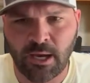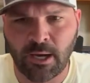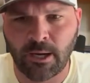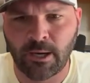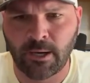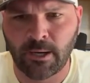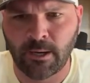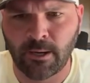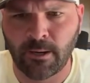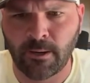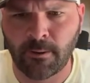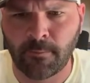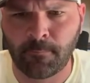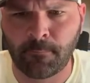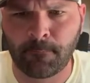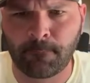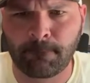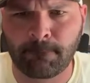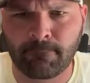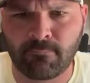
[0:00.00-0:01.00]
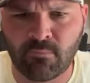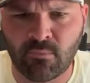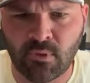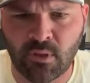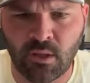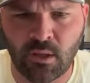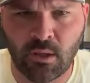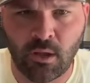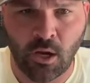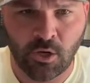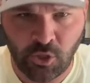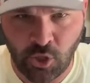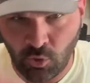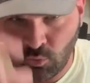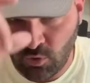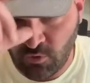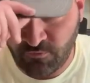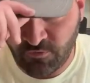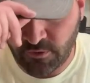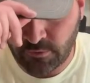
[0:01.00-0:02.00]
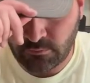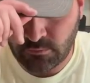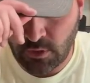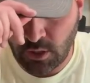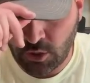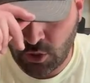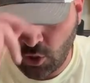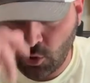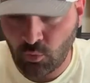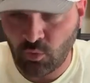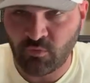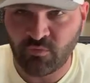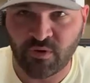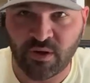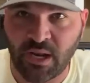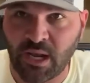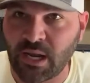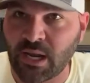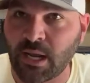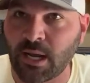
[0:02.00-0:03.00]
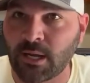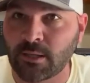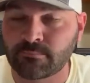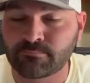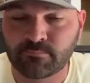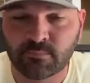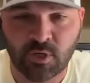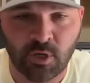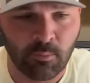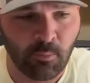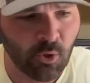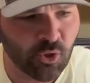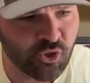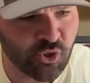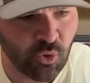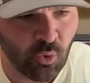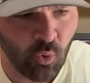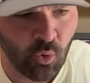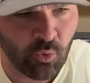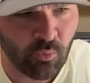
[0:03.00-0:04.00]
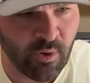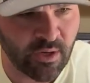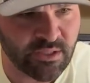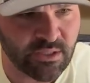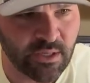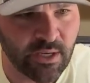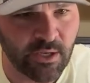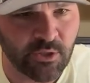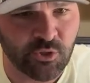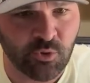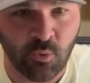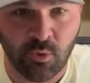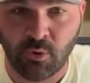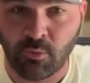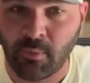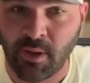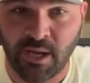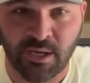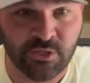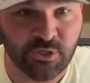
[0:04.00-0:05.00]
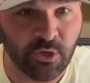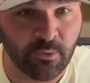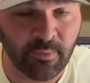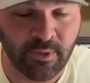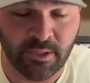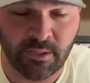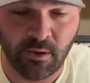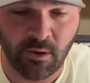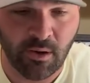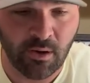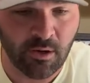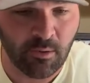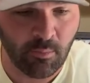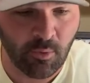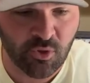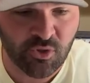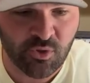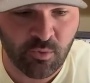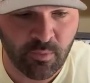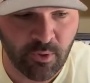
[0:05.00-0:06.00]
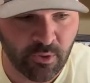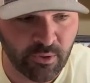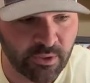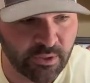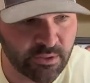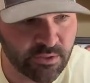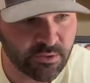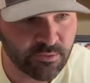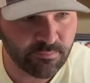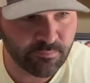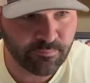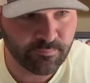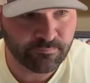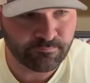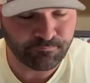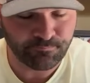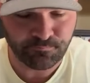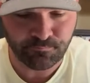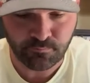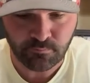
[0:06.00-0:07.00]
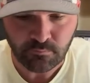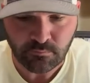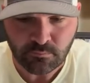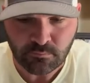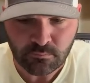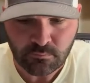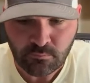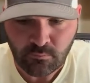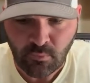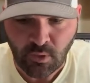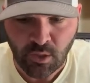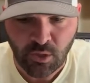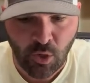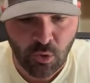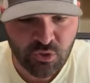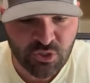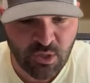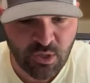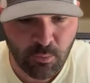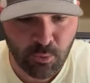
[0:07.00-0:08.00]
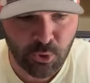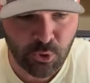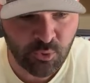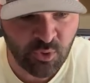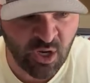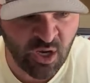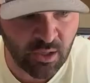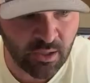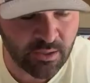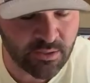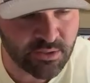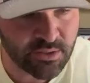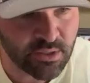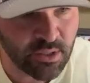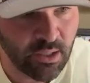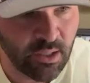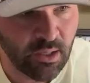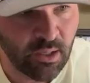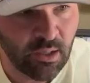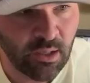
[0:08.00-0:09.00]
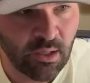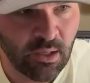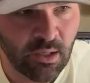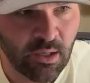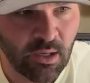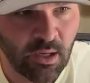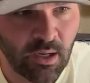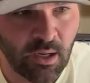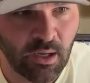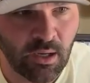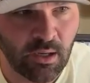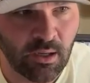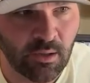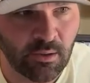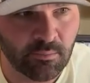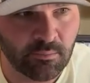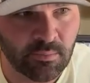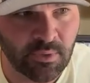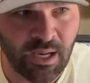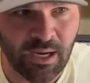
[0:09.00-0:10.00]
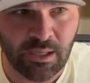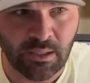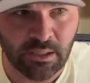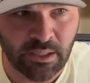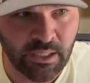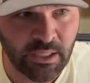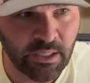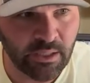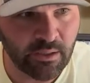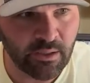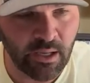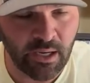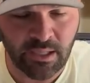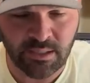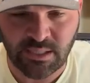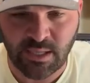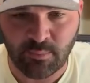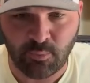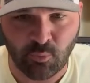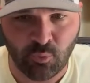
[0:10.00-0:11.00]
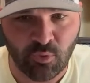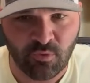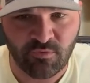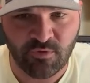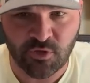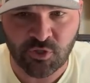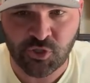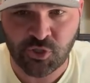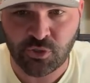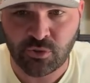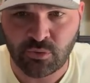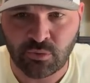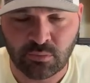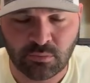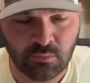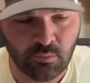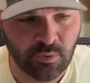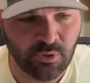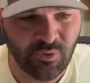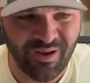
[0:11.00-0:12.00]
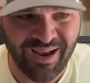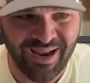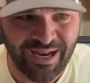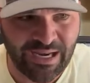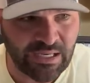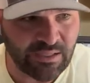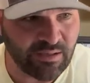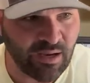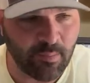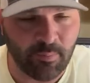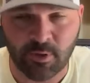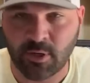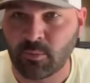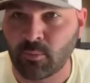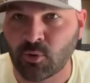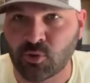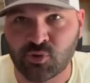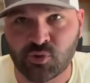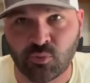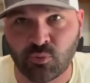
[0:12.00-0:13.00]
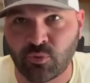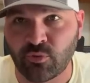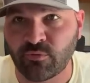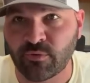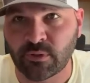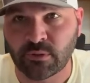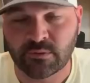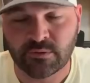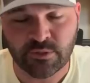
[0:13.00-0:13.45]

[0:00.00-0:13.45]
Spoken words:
Hudco Roofing, hudcoroofing.com, commercial or residential. I want to remind y'all, man, y'all have commercial buildings? Know someone who does? Got a leak, any type of roof issue? We do any type of commercial roofing.